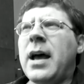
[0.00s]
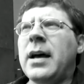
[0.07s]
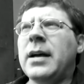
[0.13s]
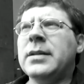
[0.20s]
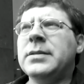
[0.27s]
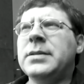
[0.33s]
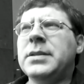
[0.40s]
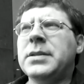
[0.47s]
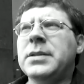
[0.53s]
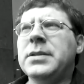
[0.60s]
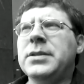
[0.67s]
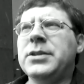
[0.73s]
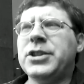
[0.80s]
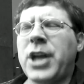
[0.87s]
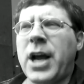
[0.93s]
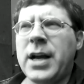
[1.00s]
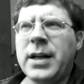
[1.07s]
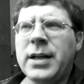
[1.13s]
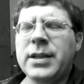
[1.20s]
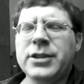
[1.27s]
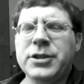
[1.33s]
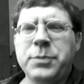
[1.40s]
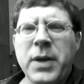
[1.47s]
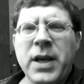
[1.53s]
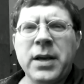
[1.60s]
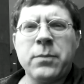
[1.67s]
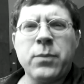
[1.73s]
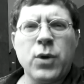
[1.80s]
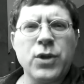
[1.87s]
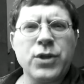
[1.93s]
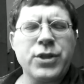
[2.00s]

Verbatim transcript: And China is being